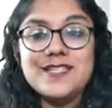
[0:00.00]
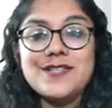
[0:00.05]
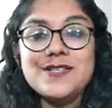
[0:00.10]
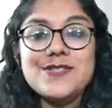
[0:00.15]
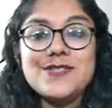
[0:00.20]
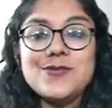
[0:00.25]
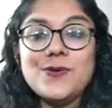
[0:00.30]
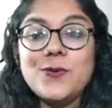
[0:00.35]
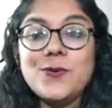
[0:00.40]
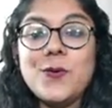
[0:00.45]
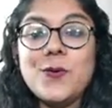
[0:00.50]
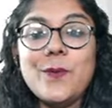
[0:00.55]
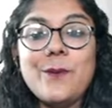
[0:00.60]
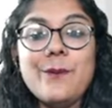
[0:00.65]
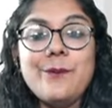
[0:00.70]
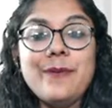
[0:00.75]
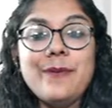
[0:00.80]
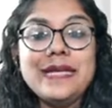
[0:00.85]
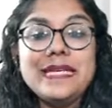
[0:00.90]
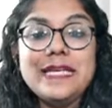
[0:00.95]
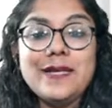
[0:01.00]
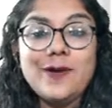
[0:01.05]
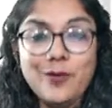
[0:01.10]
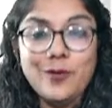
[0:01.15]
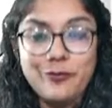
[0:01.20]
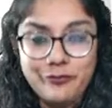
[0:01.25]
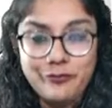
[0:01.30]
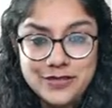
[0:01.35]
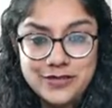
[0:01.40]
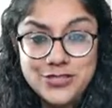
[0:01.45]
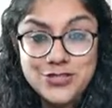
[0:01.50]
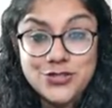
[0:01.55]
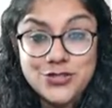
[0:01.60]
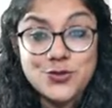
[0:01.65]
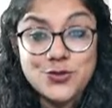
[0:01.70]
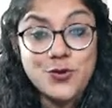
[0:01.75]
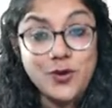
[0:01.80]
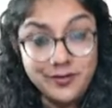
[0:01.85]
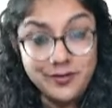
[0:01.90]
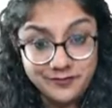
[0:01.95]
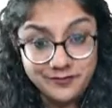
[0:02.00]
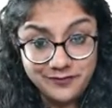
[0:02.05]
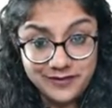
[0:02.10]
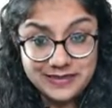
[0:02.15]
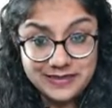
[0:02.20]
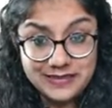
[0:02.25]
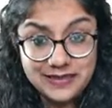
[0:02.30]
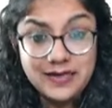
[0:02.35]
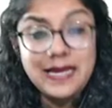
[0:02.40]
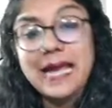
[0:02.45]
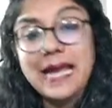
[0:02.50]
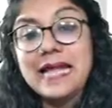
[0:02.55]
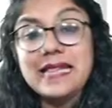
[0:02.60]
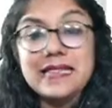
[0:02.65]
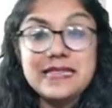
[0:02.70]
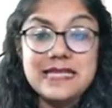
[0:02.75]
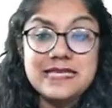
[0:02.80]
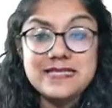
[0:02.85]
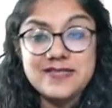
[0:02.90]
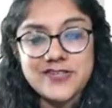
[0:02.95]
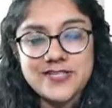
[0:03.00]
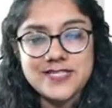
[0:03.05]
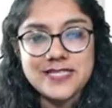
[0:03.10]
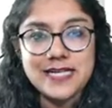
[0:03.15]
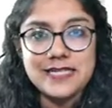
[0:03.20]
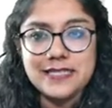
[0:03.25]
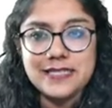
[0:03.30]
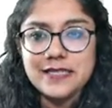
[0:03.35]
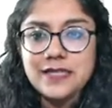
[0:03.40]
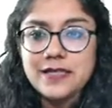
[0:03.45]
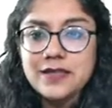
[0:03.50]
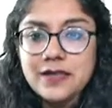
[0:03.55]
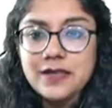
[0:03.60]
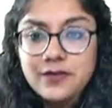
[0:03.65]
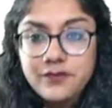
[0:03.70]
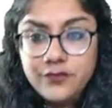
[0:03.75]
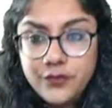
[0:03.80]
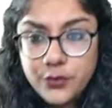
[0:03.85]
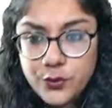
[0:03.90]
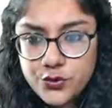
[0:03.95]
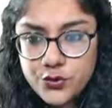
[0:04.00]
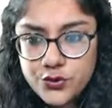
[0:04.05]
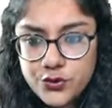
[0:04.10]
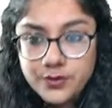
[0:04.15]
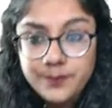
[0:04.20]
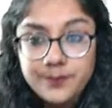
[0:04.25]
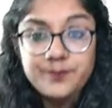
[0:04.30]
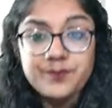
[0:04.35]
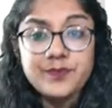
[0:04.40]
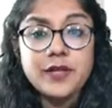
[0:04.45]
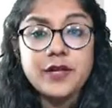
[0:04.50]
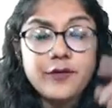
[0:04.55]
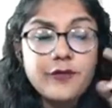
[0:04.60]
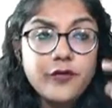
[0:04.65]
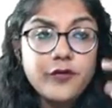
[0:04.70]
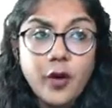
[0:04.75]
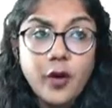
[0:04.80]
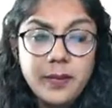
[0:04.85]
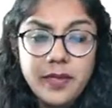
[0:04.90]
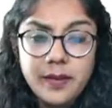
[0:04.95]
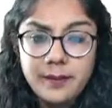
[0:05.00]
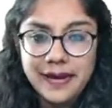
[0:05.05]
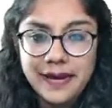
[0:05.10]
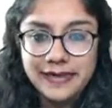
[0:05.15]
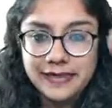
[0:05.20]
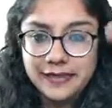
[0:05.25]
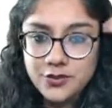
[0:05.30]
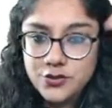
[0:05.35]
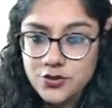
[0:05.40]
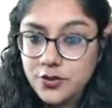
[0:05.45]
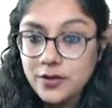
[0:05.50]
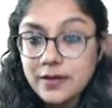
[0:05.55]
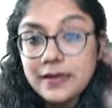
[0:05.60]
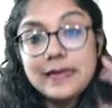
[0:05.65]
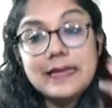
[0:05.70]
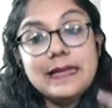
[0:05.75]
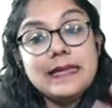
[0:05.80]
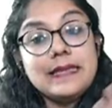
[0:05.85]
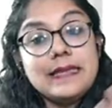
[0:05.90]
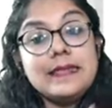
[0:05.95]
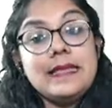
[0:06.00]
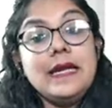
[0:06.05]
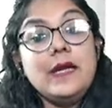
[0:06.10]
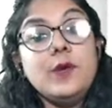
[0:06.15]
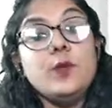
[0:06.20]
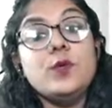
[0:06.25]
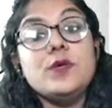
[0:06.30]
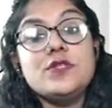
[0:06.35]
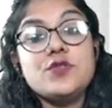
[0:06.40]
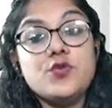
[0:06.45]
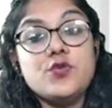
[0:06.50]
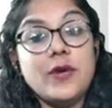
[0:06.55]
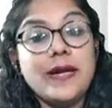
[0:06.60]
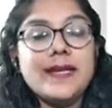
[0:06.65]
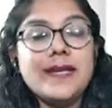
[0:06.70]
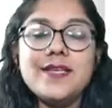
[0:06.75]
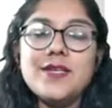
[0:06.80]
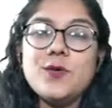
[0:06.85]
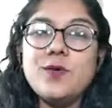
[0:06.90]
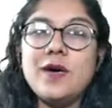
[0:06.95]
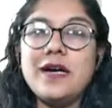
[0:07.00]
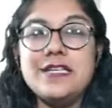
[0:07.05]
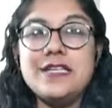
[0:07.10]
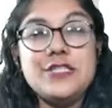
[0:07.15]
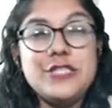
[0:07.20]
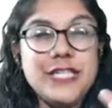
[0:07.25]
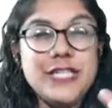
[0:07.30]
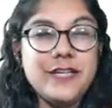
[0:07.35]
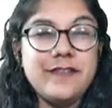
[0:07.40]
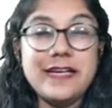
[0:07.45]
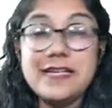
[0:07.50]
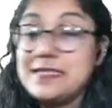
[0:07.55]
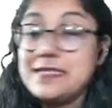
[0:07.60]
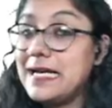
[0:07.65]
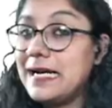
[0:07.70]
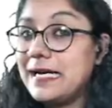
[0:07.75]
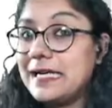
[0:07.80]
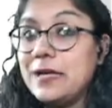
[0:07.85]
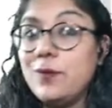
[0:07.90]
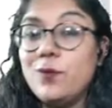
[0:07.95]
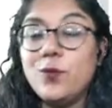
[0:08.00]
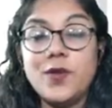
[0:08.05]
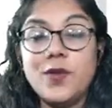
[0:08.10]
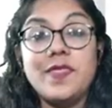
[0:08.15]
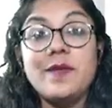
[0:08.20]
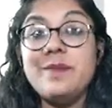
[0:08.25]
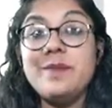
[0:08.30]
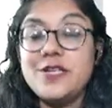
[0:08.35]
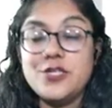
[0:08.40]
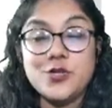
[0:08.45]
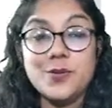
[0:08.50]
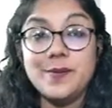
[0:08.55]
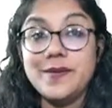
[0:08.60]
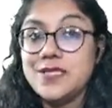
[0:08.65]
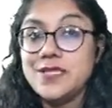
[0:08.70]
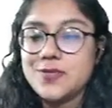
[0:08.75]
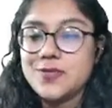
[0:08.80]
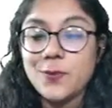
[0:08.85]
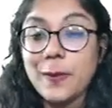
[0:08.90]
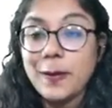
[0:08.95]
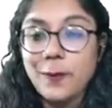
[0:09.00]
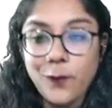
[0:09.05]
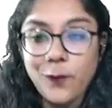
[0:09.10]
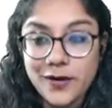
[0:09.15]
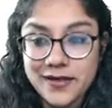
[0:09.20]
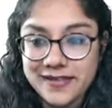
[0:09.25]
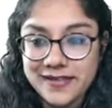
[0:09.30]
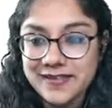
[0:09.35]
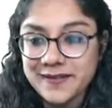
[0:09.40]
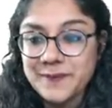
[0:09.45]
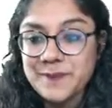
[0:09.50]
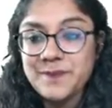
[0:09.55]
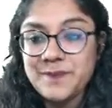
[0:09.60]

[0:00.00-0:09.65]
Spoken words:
So many of which conflicted, and this resulted in confusion from the manager that was trying to achieve exactly what the measurements we wanted.